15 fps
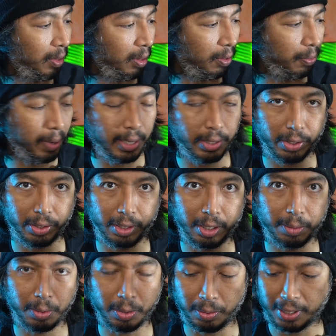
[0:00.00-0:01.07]
the Razer in
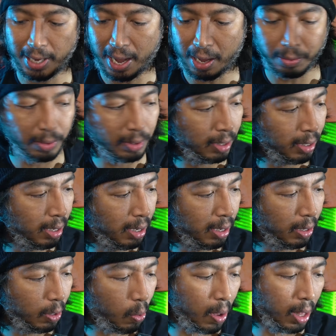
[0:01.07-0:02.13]
terms of sound
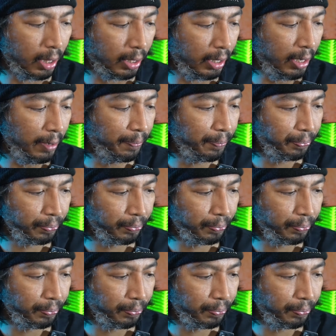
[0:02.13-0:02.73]
quality.